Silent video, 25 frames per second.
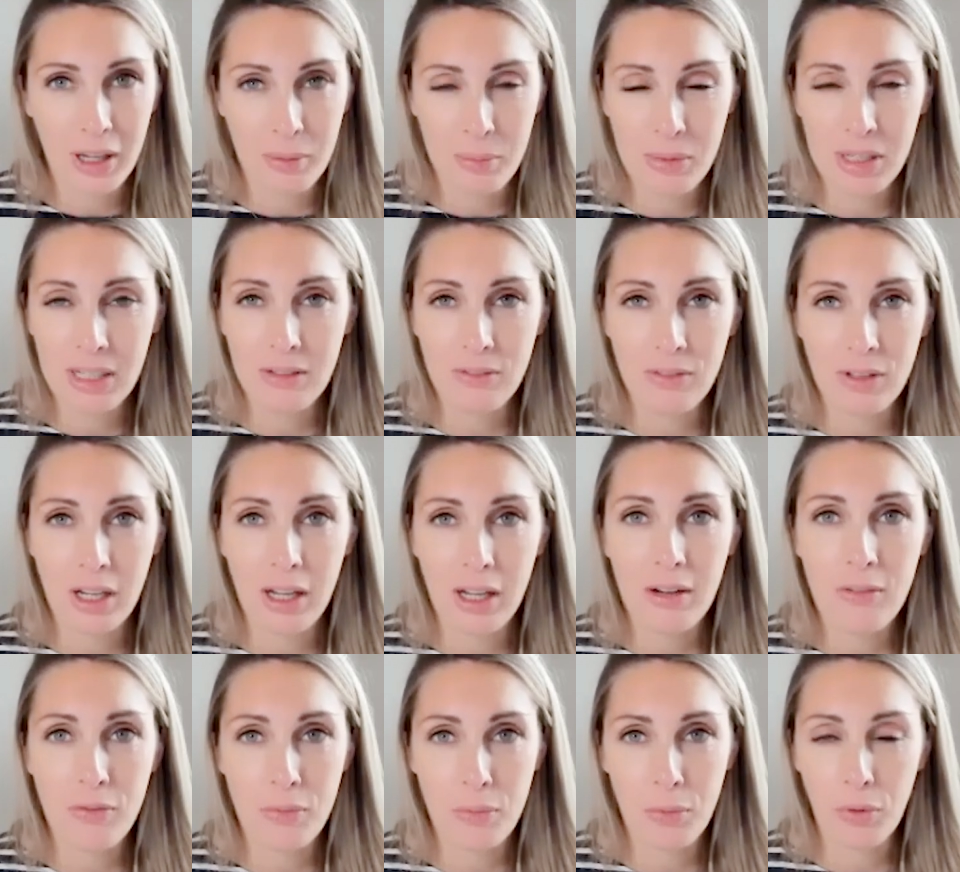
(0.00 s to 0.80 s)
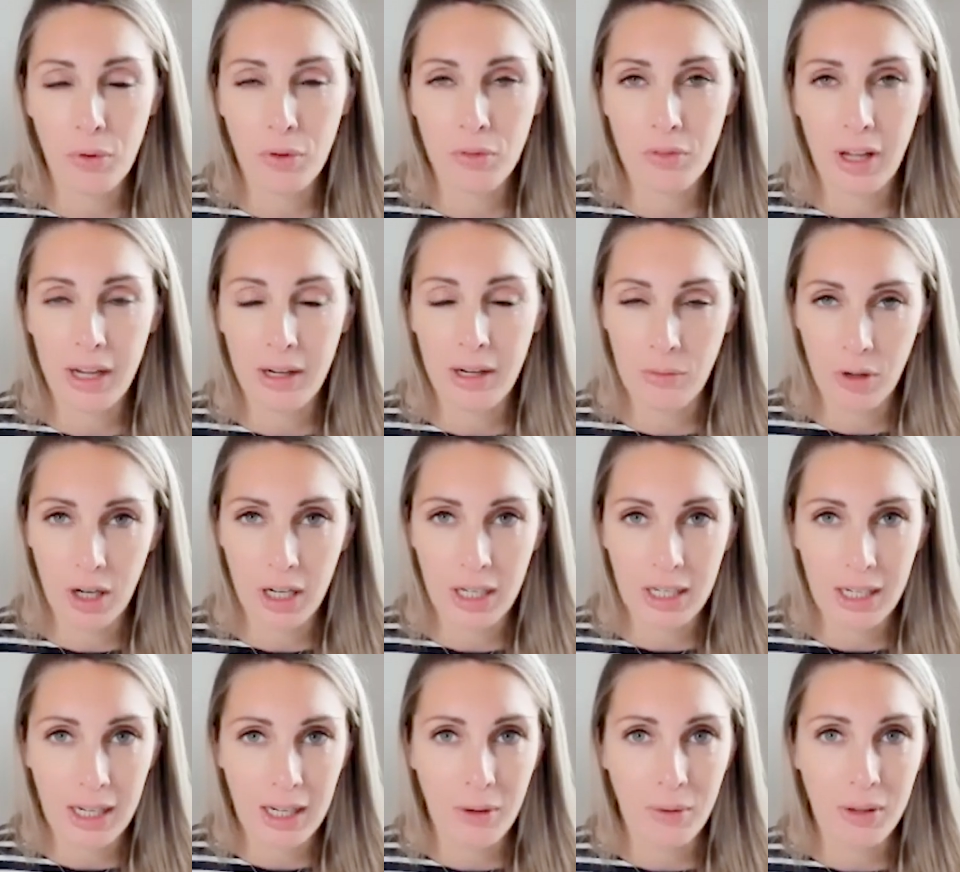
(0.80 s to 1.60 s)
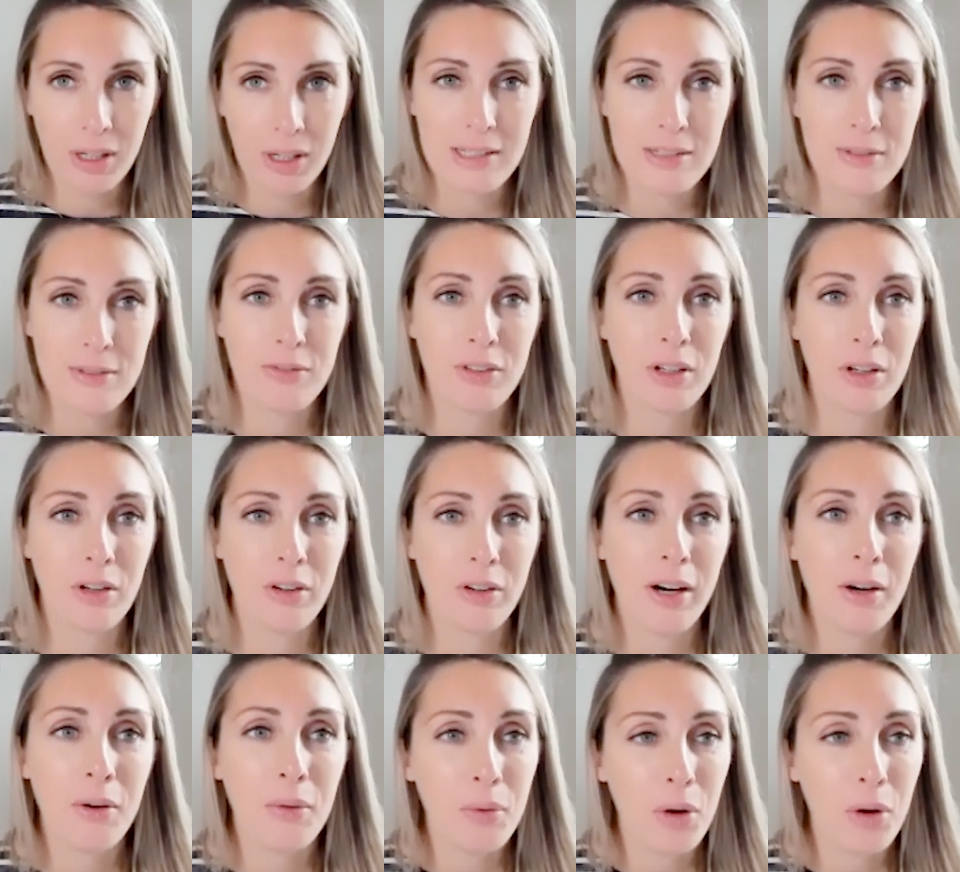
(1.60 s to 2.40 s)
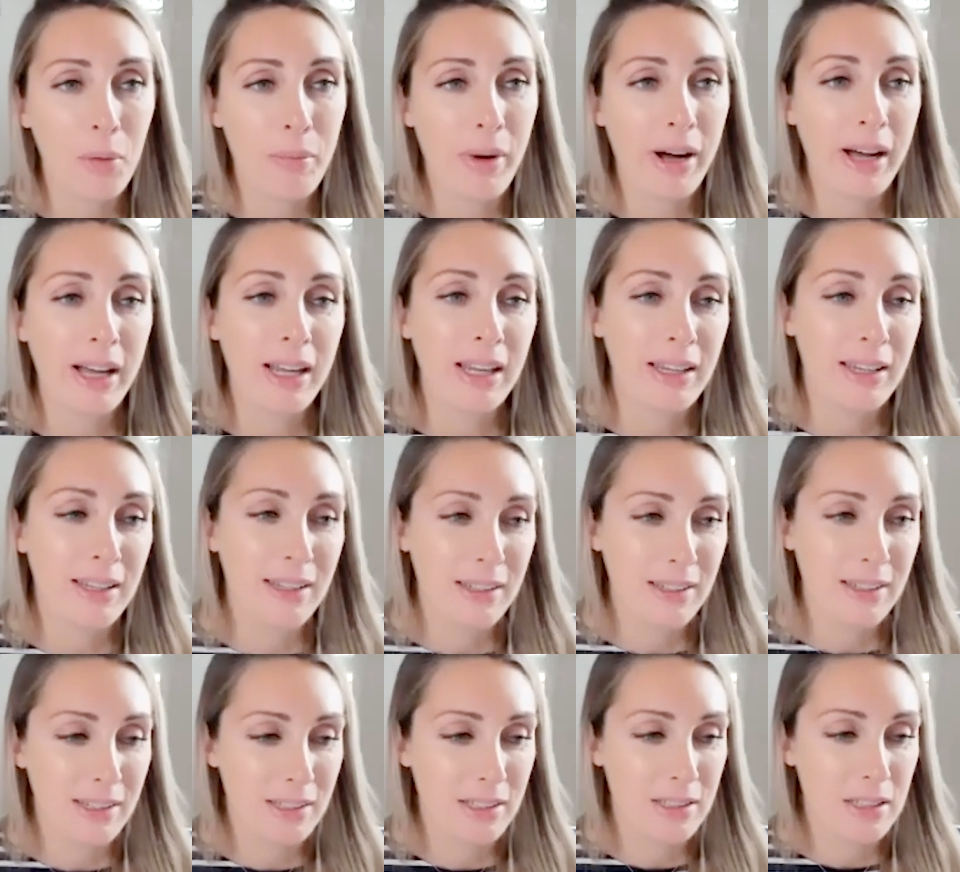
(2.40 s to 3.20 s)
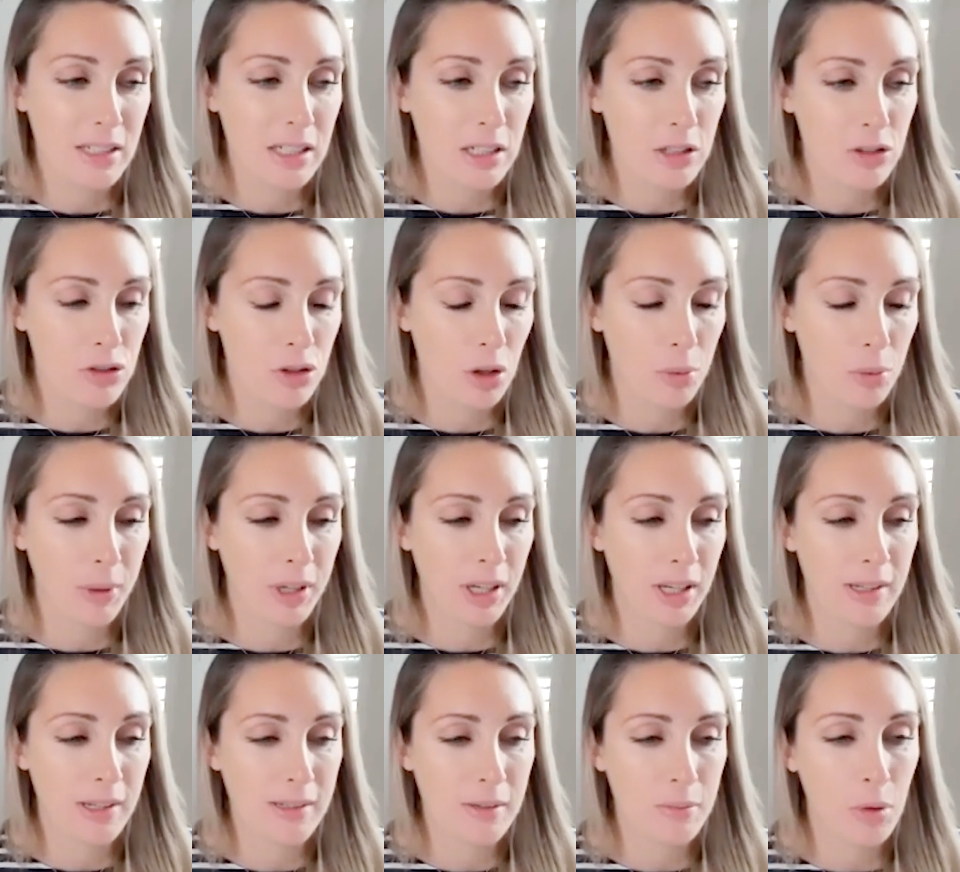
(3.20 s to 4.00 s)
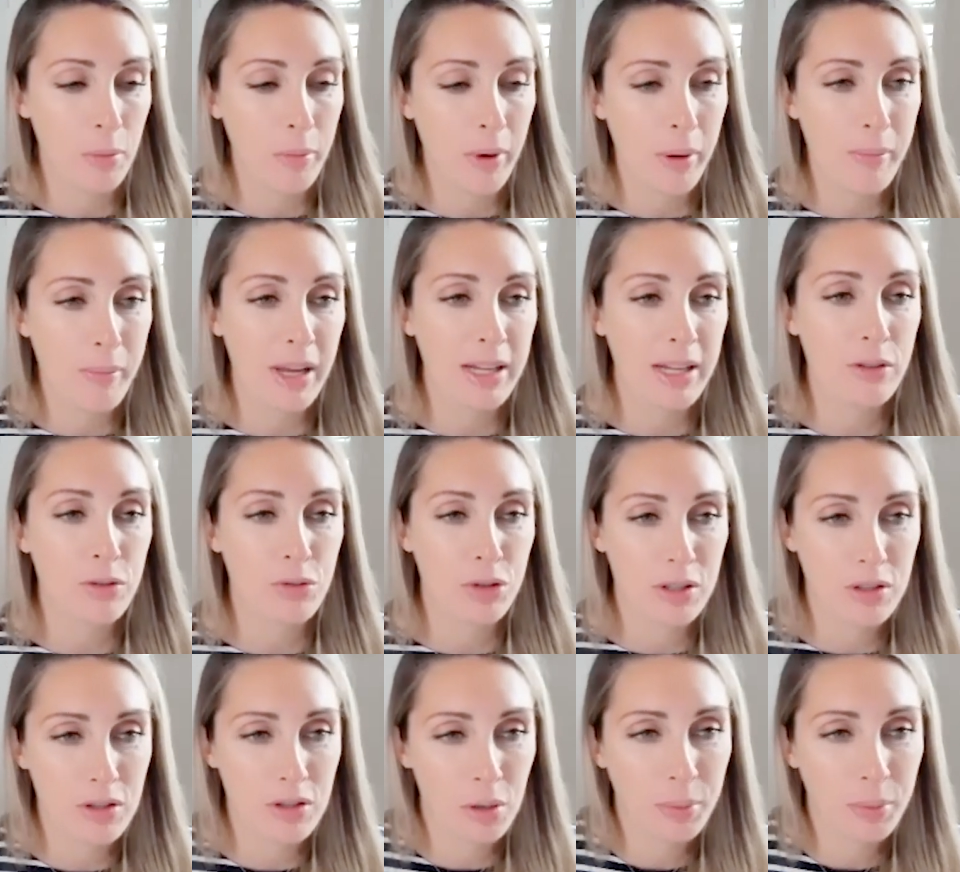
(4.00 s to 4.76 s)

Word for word: I mean, even I've thought like right now I need to figure out what my niche topic is and what my mainstream